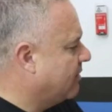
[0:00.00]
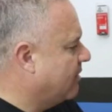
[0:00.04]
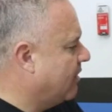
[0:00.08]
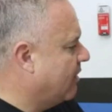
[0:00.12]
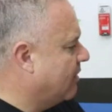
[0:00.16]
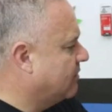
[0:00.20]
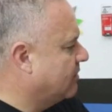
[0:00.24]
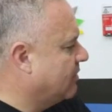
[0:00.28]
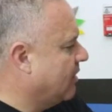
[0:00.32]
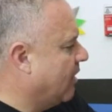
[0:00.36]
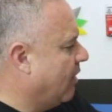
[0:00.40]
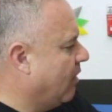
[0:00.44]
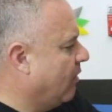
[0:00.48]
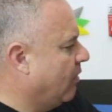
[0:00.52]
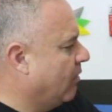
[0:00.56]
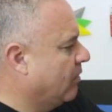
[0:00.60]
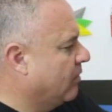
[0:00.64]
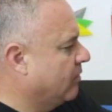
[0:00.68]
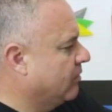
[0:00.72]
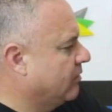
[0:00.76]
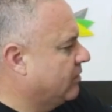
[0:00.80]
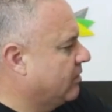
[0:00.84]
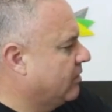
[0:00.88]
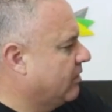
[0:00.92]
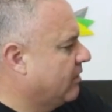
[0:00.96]
used the
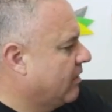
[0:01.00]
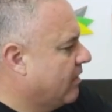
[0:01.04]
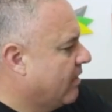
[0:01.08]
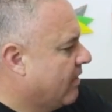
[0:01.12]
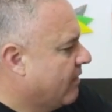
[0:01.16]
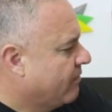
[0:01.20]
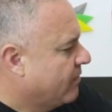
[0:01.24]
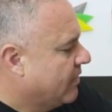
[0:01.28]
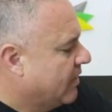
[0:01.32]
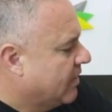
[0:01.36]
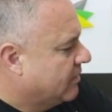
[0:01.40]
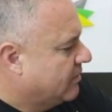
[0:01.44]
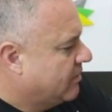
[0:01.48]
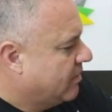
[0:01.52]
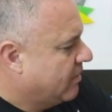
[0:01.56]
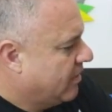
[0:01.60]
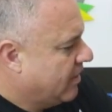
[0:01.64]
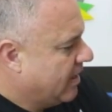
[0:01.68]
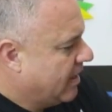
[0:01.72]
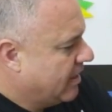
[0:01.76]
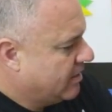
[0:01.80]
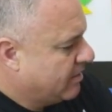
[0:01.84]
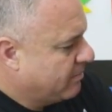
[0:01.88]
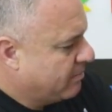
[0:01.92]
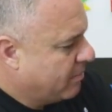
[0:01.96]
holes
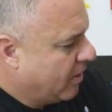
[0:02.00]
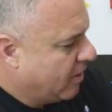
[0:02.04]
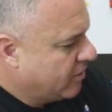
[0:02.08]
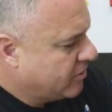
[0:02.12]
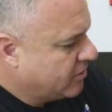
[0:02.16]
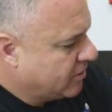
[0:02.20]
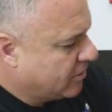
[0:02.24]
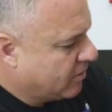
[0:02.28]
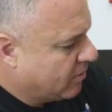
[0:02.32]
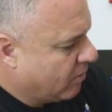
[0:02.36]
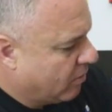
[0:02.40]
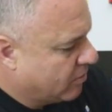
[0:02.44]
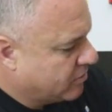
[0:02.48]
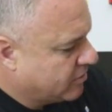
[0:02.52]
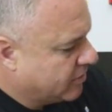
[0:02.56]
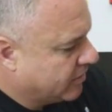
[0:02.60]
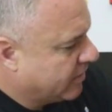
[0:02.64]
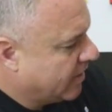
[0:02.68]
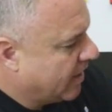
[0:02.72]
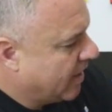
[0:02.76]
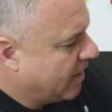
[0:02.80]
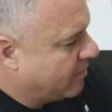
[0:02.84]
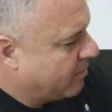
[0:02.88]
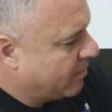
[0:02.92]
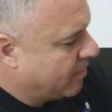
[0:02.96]
and the bungee cords that
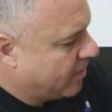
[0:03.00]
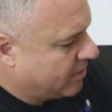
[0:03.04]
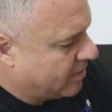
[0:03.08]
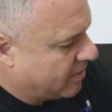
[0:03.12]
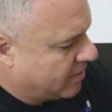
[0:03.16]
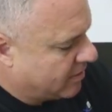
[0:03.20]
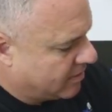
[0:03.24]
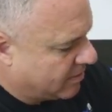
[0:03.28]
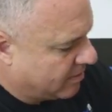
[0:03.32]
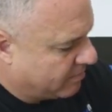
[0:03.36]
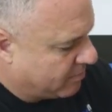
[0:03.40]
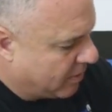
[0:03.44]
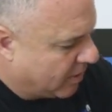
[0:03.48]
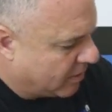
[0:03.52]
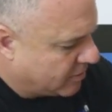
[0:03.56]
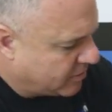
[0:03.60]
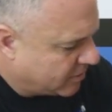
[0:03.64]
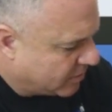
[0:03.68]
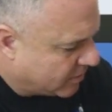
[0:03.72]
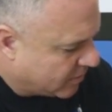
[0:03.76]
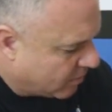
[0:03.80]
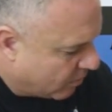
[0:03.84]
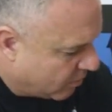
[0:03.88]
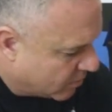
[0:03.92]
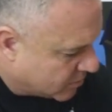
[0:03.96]
came with it. The
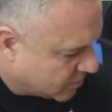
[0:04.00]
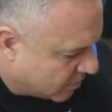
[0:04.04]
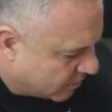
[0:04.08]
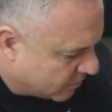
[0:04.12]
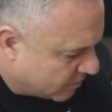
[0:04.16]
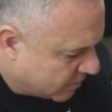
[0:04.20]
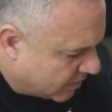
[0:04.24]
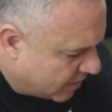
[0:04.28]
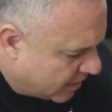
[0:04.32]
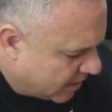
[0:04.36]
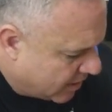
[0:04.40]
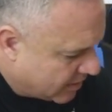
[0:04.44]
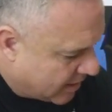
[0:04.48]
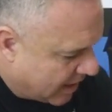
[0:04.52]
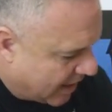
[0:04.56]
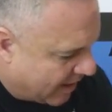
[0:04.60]
bungee cords on the end